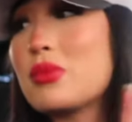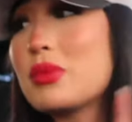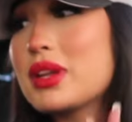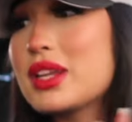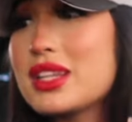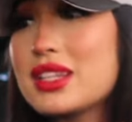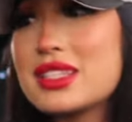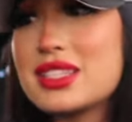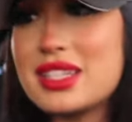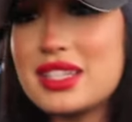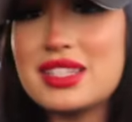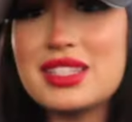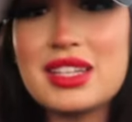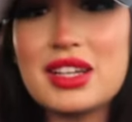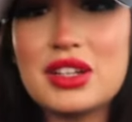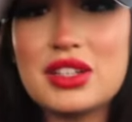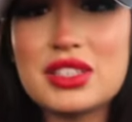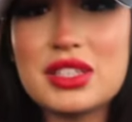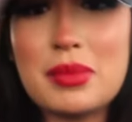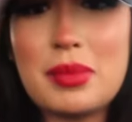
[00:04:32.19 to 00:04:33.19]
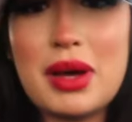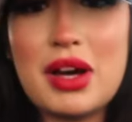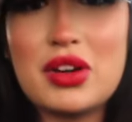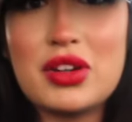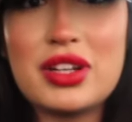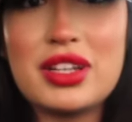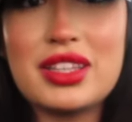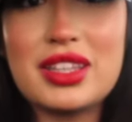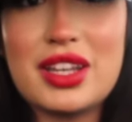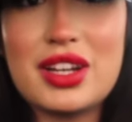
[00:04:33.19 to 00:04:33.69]
many details
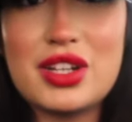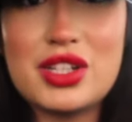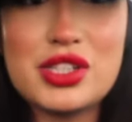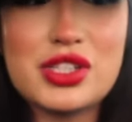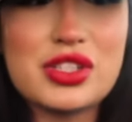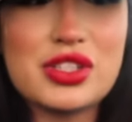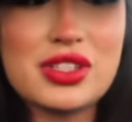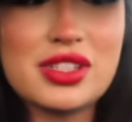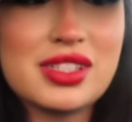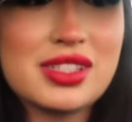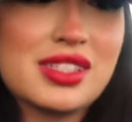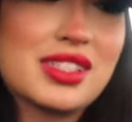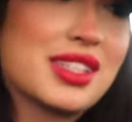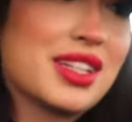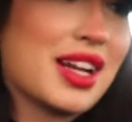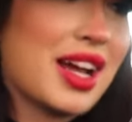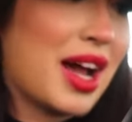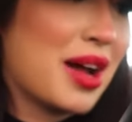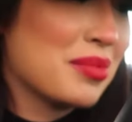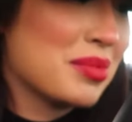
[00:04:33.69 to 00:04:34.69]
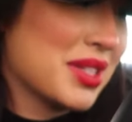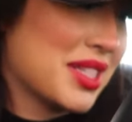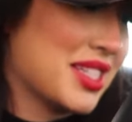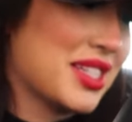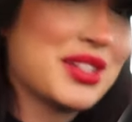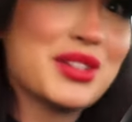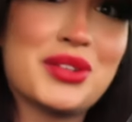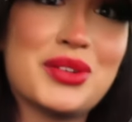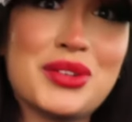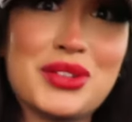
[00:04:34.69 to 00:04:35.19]
about it that is just, I'm
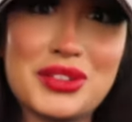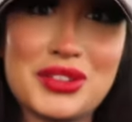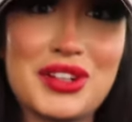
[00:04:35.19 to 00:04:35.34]
still